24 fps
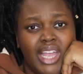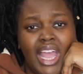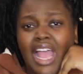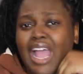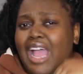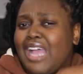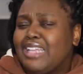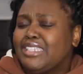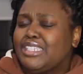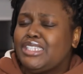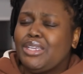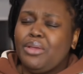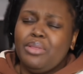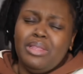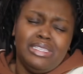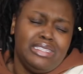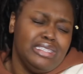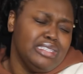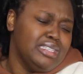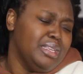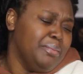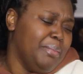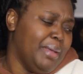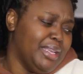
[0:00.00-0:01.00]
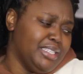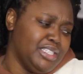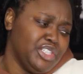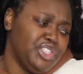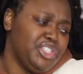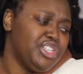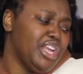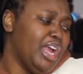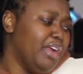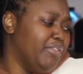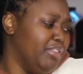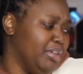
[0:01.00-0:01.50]
And so this is a message
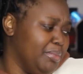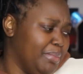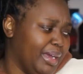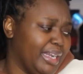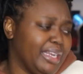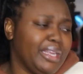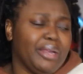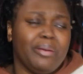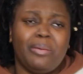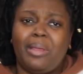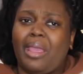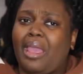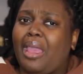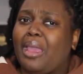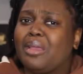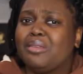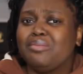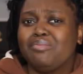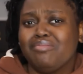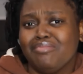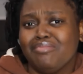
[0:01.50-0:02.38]
to everybody, okay?